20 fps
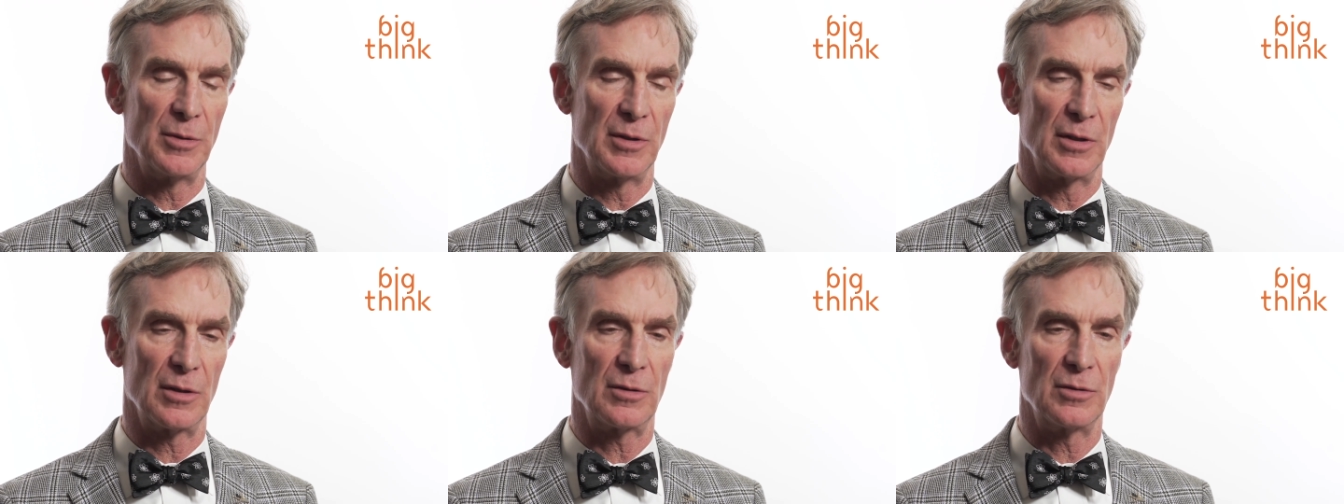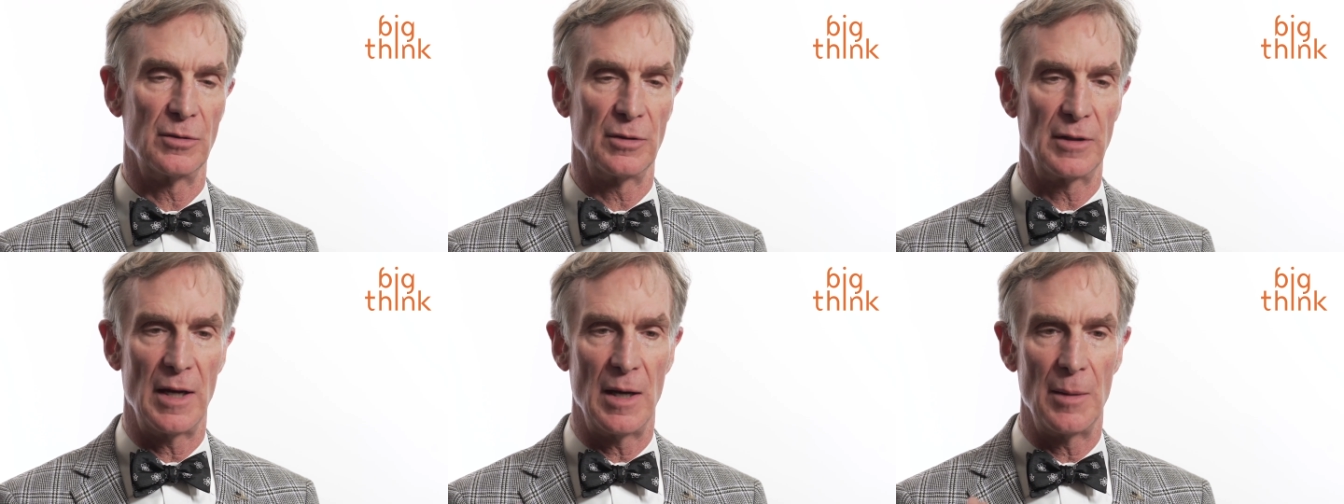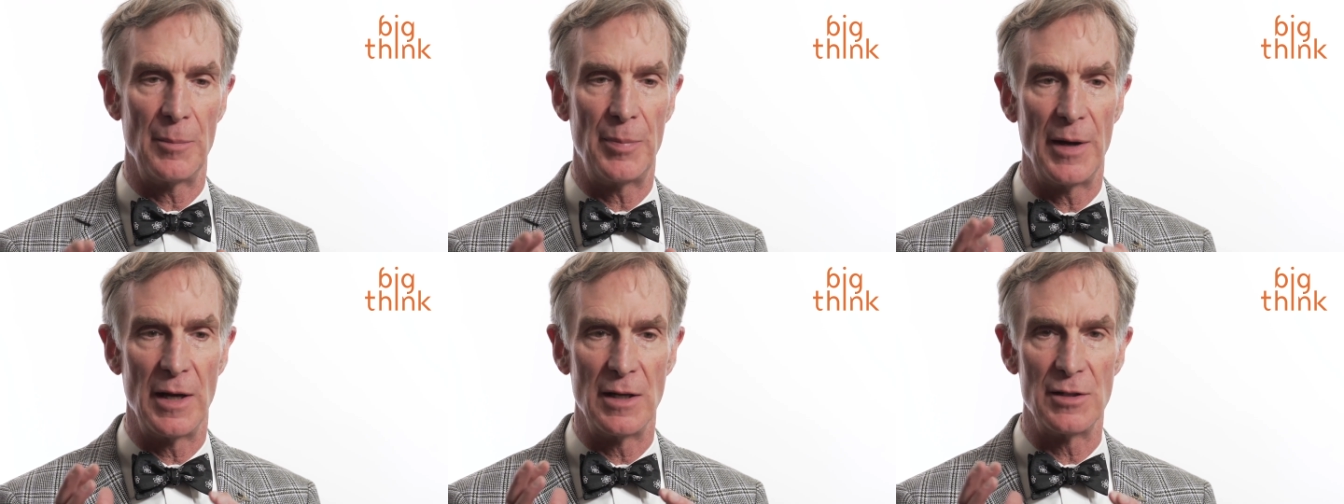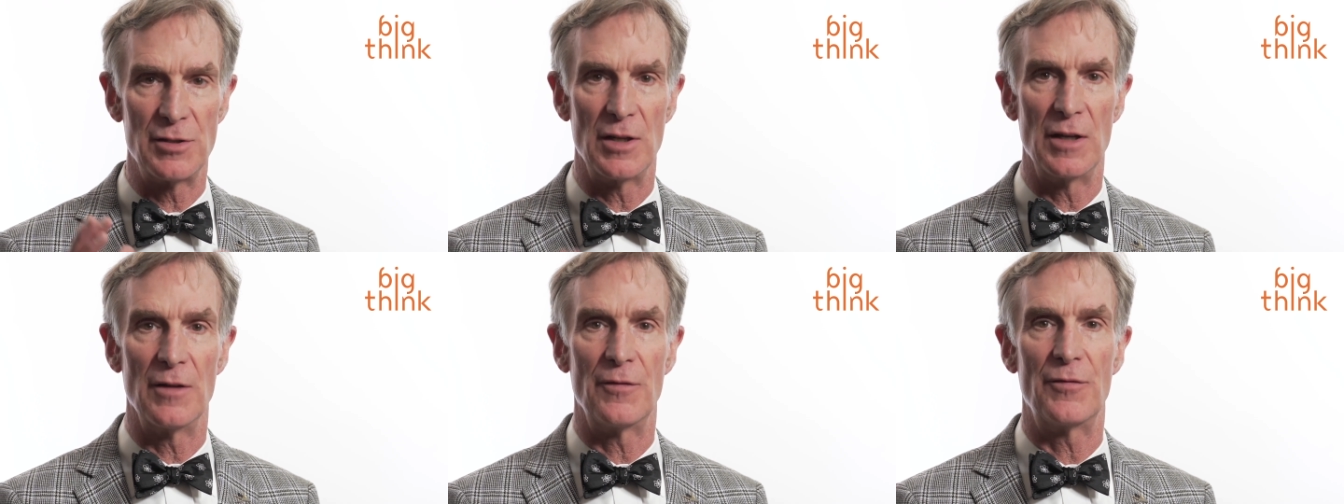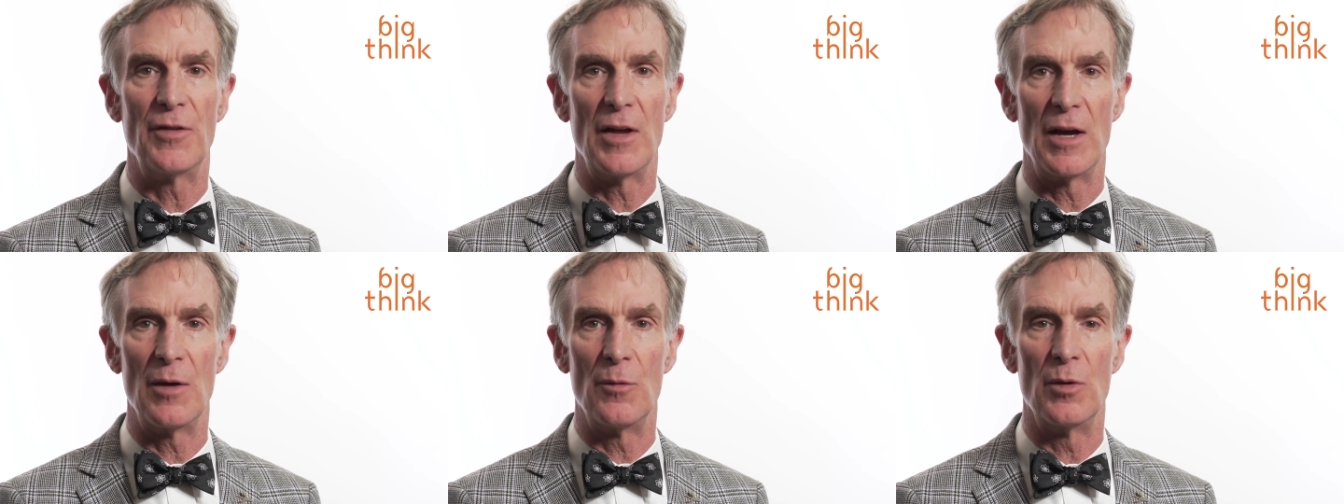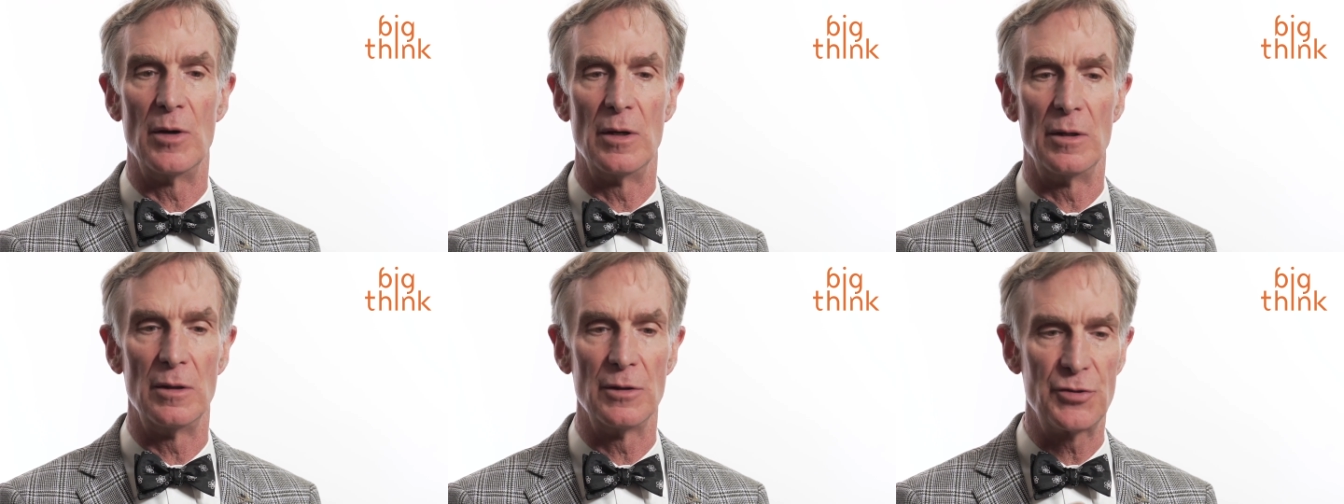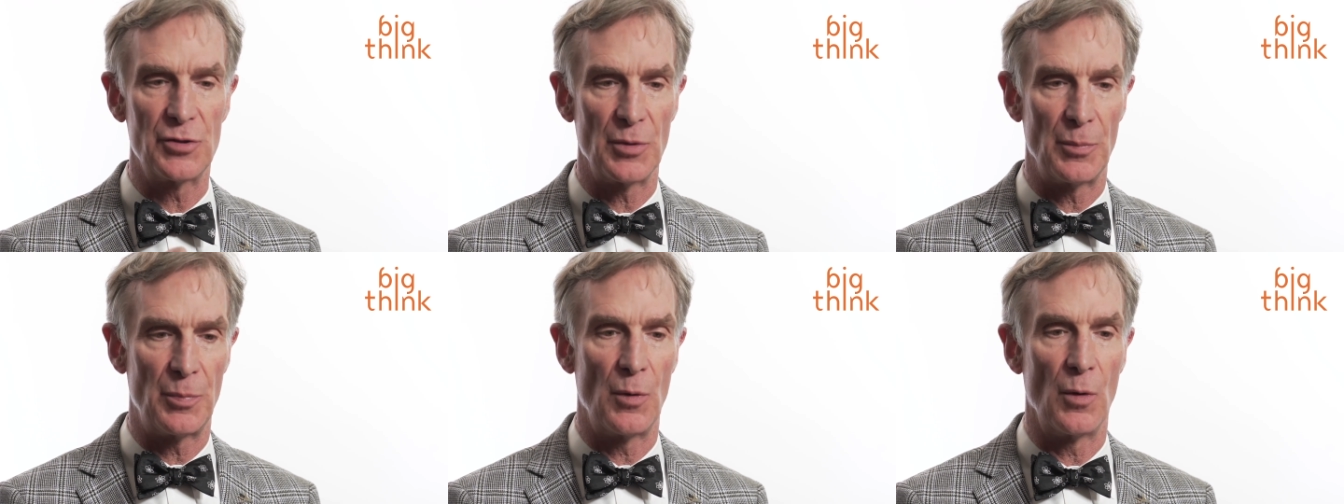political campaigns if they
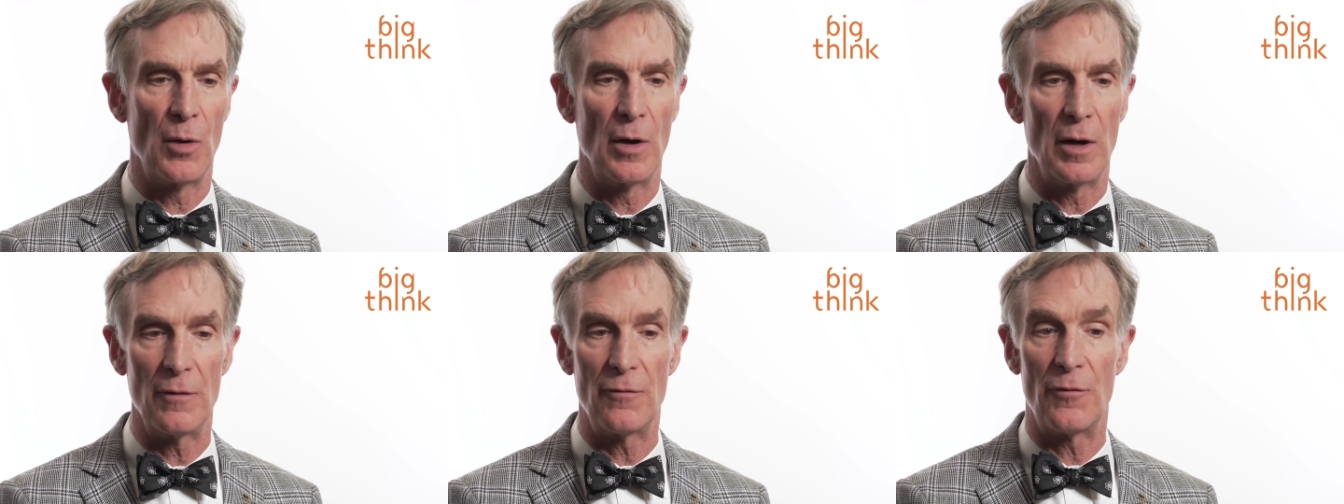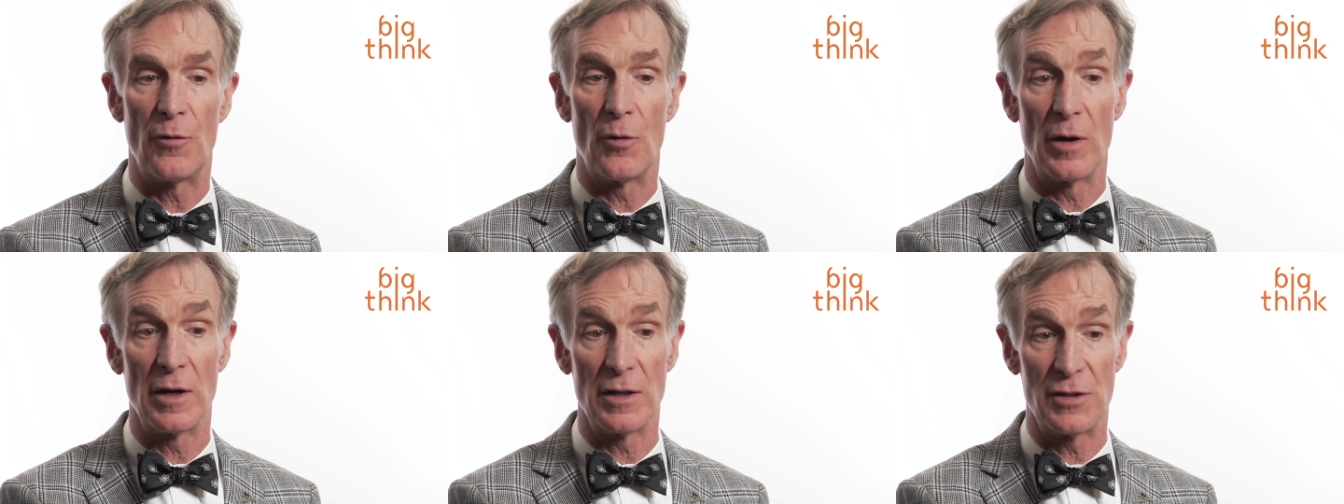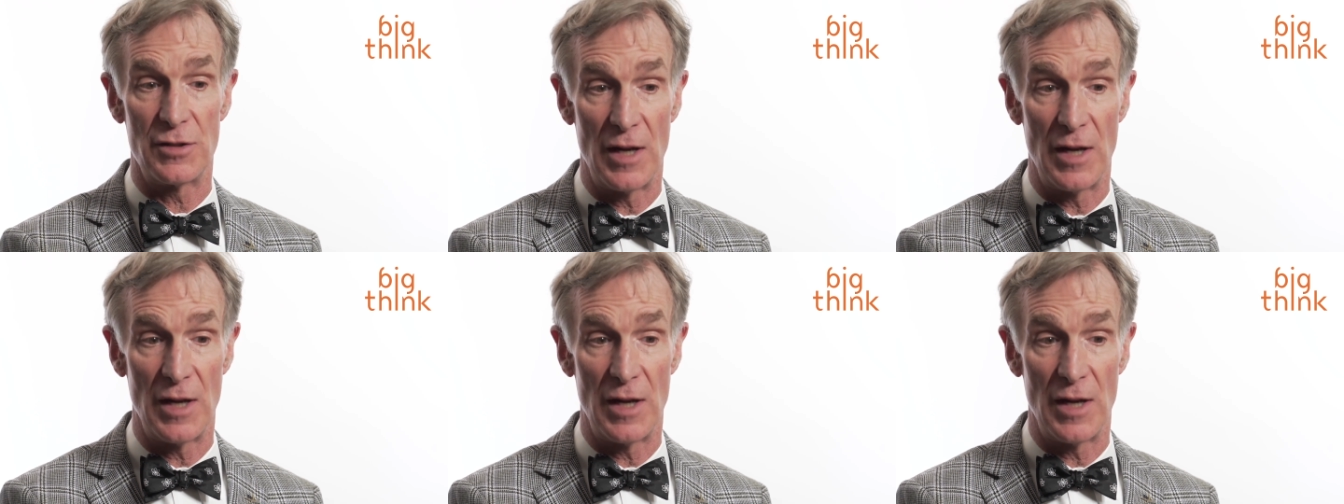will support, for